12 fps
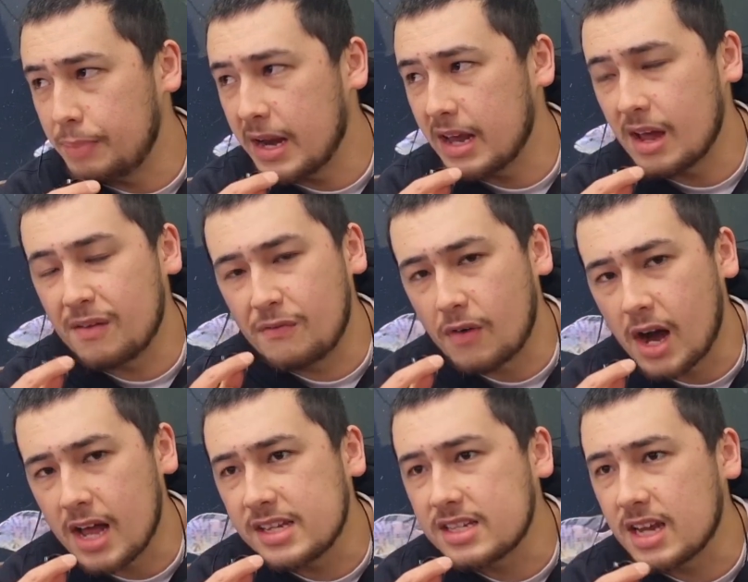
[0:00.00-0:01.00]
better
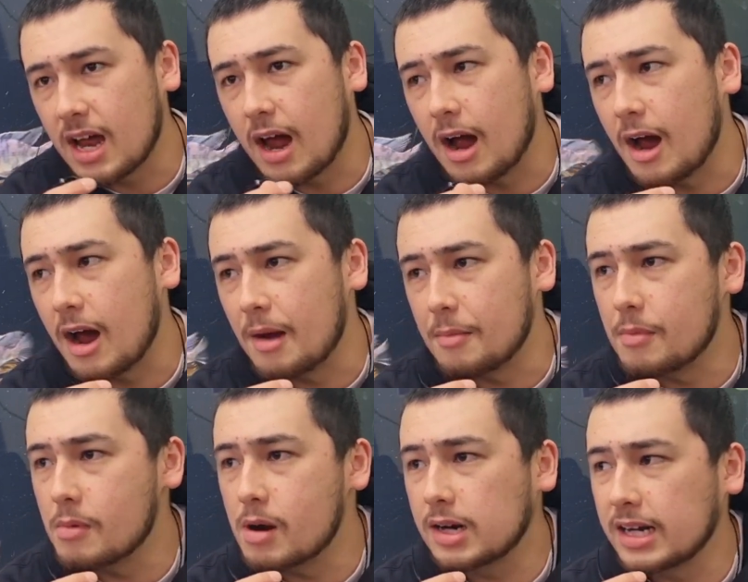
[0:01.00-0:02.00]
advice,
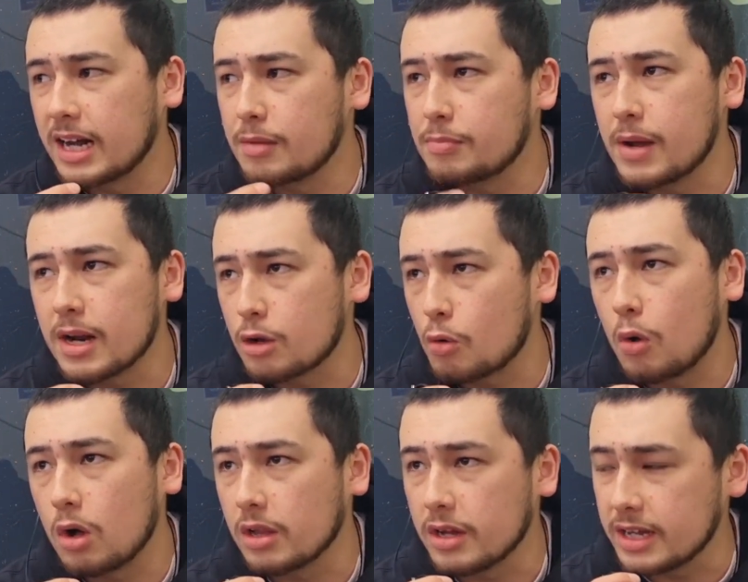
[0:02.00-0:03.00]
getting better
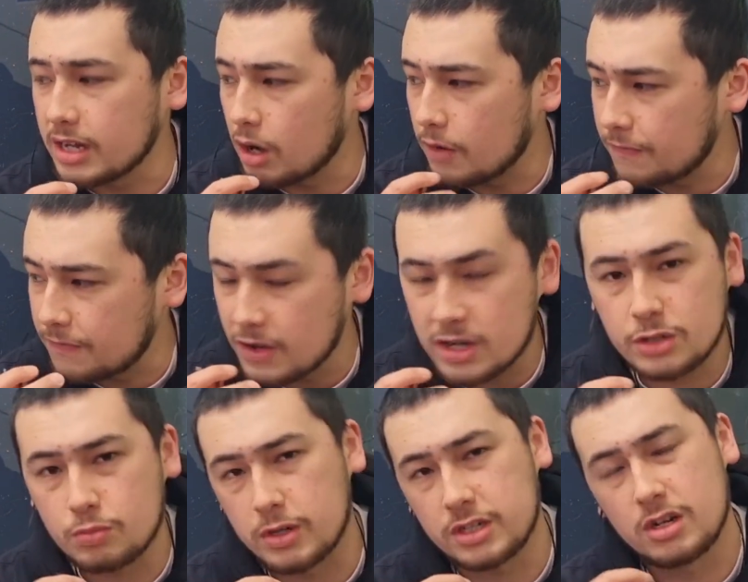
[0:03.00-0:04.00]
quality of fish,
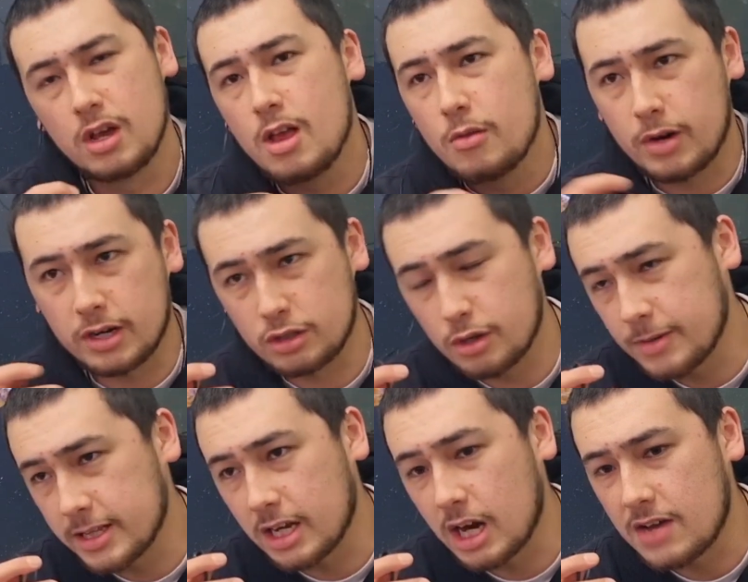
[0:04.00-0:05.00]
which we're going to talk
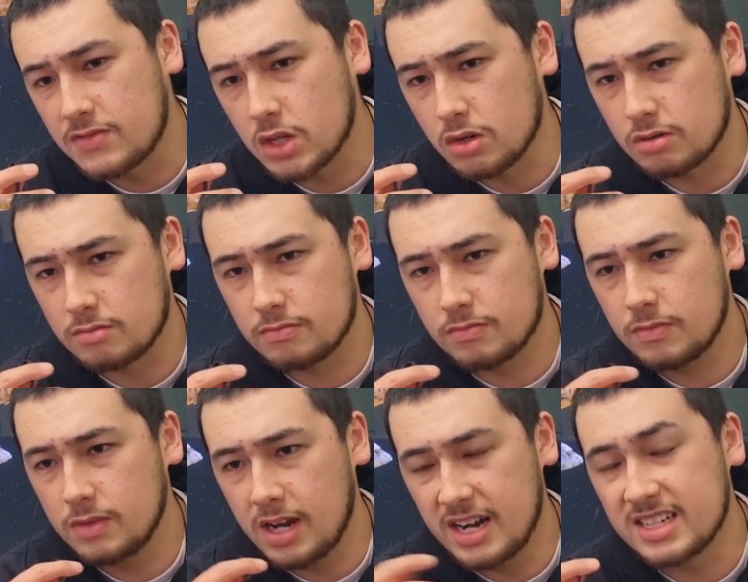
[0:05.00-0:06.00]
about the livestock
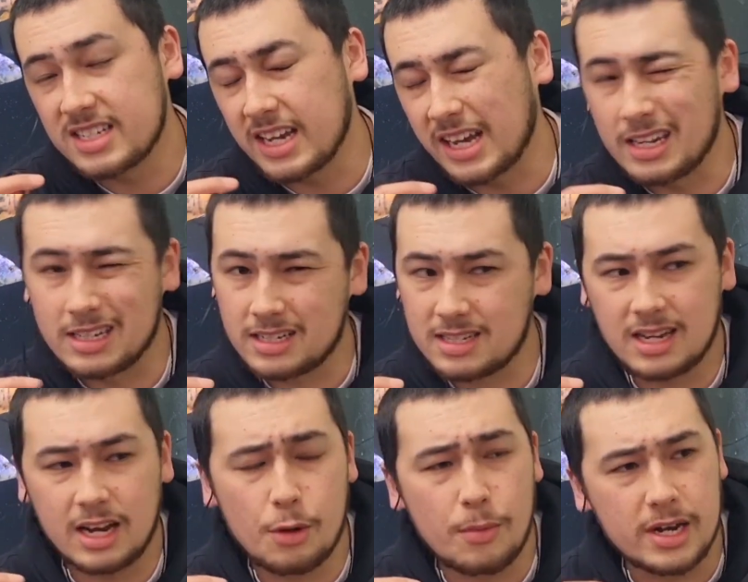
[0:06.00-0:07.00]
in a second. It's a
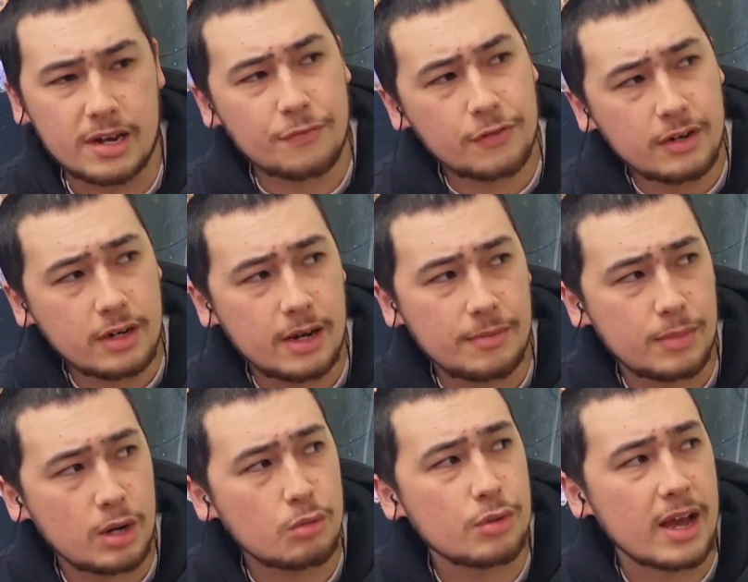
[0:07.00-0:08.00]
little bit different,
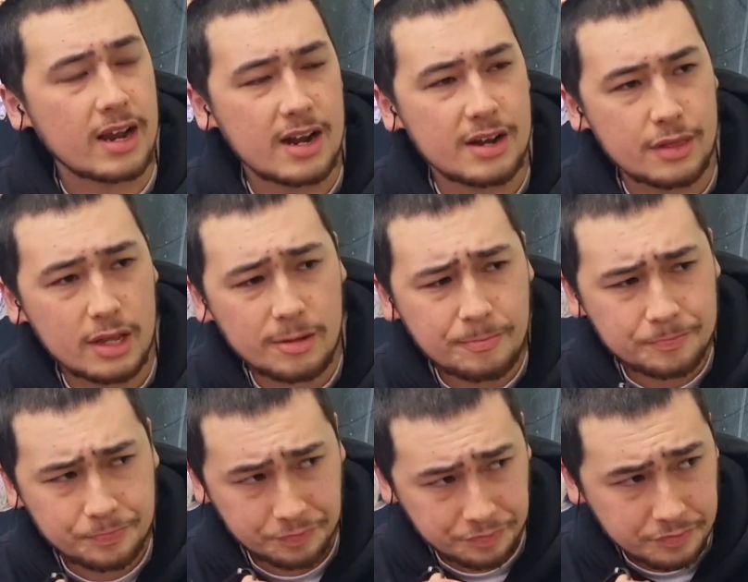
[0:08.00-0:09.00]
but all that kind of thing.
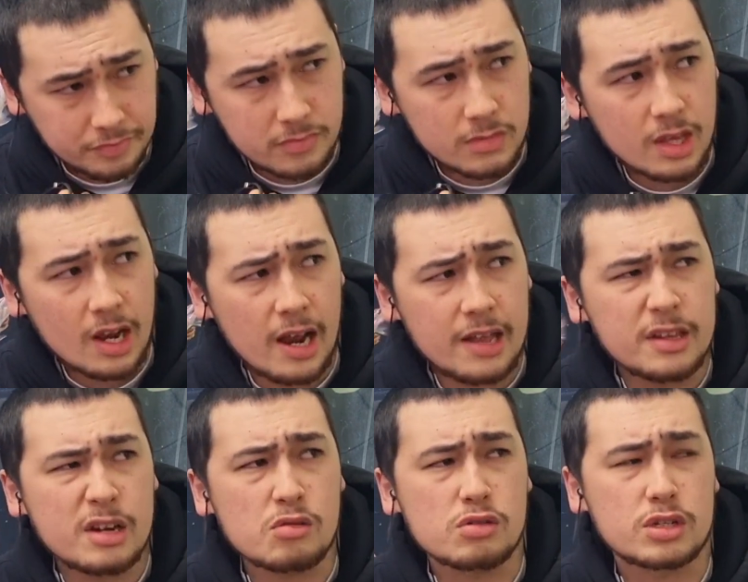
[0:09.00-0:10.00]
And
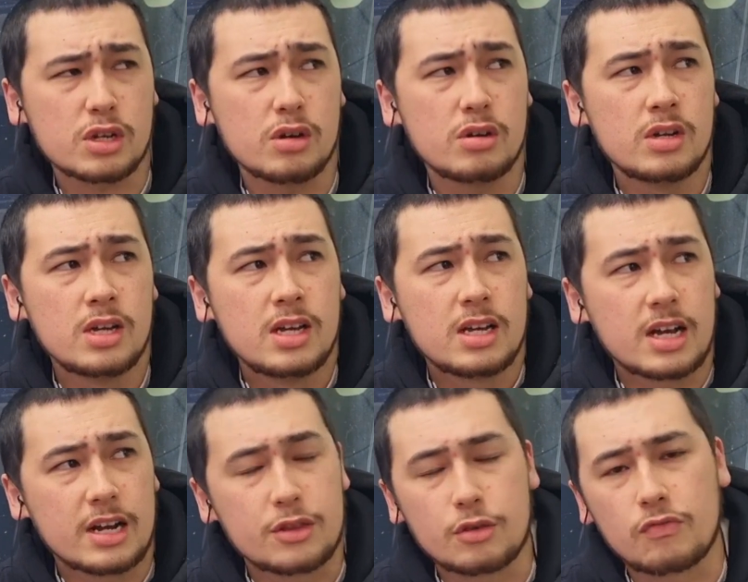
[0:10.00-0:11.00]
then also
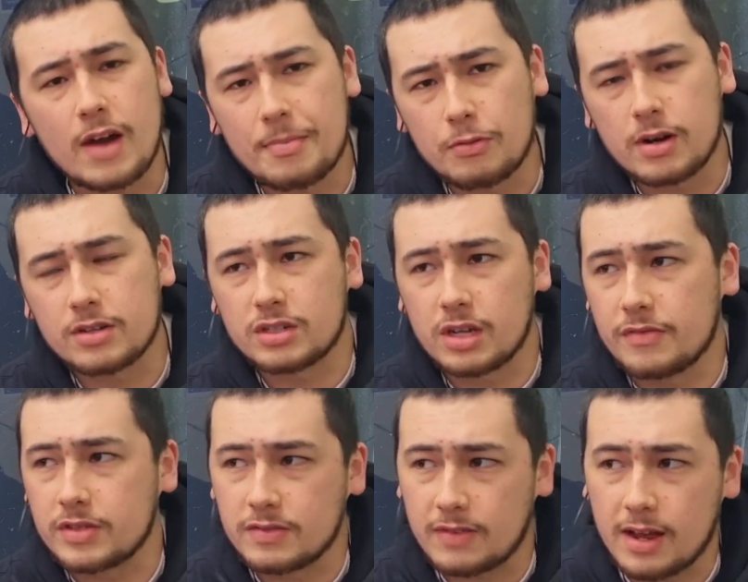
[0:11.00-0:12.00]
kind of the wraparound
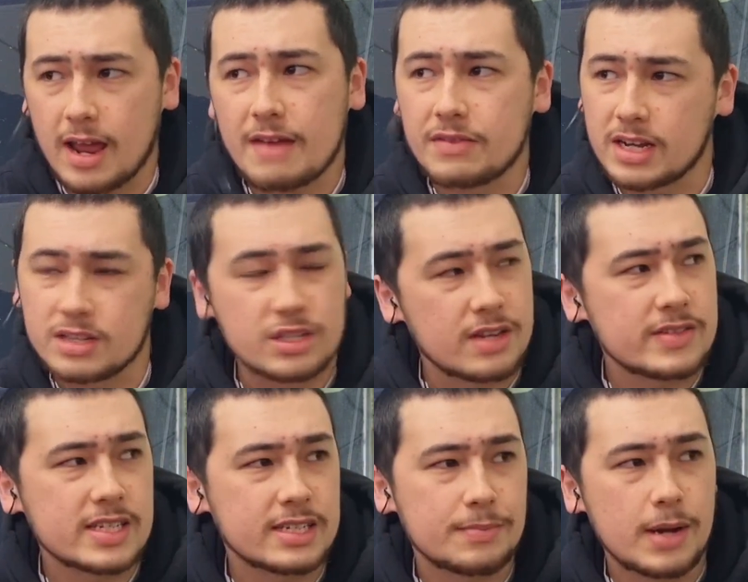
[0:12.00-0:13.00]
service of like having our
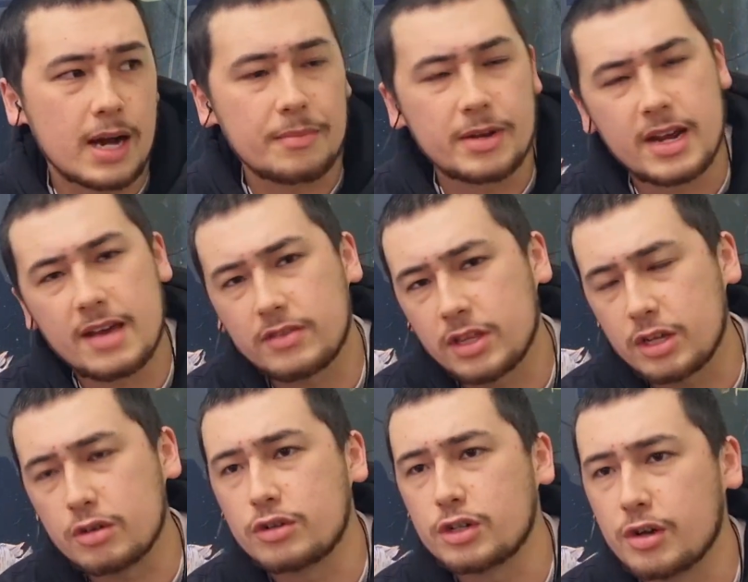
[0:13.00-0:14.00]
servicing department, having the
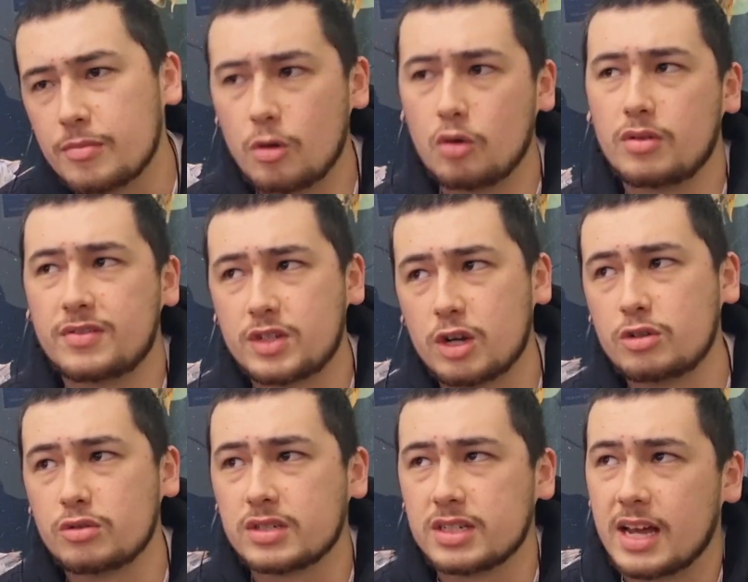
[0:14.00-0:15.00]
YouTube, all the
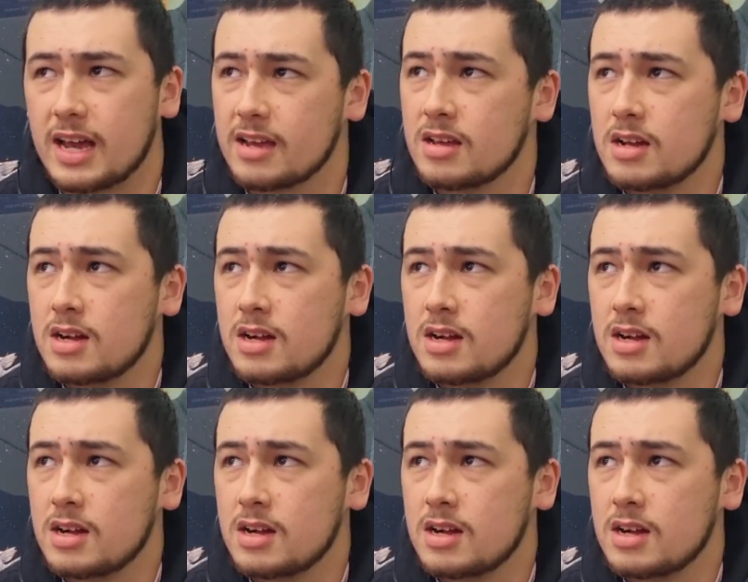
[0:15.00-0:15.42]
socials and that.